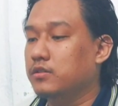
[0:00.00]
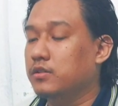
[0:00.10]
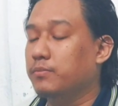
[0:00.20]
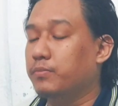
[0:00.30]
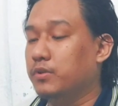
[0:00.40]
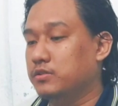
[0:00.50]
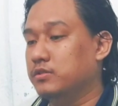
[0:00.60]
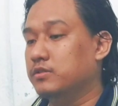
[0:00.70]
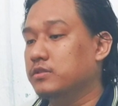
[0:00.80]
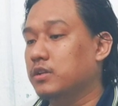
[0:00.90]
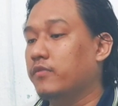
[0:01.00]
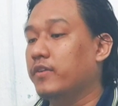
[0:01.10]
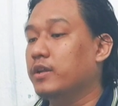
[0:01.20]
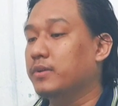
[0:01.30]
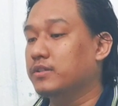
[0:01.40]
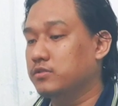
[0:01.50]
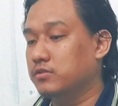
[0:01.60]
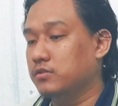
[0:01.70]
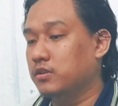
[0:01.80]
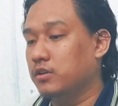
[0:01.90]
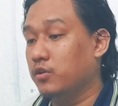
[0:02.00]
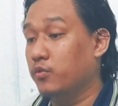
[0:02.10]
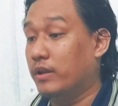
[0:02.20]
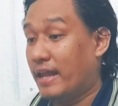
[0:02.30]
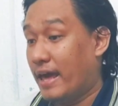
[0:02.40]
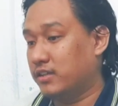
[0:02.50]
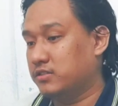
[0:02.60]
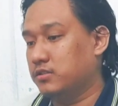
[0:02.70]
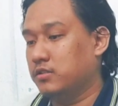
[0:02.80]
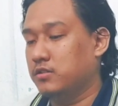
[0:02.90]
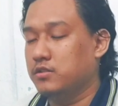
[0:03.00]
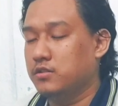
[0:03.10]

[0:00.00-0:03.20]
the persons are very much relaxed.